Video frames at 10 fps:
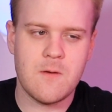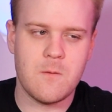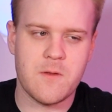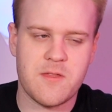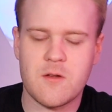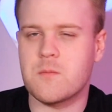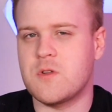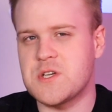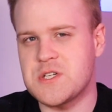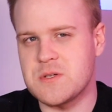with thermal
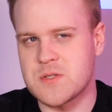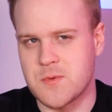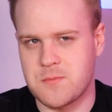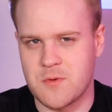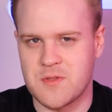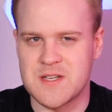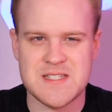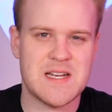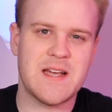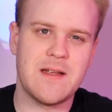issues with both the
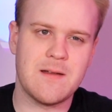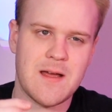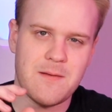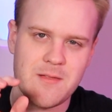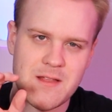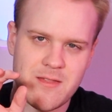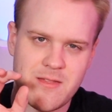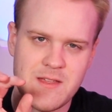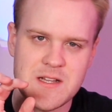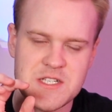design, having that
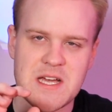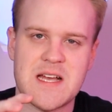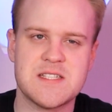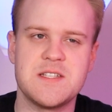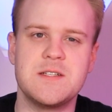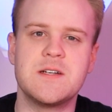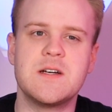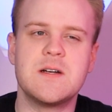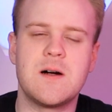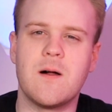thin chassis
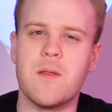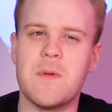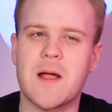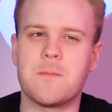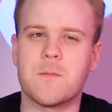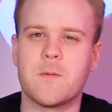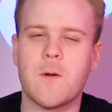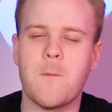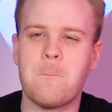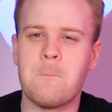on the MacBook Pro.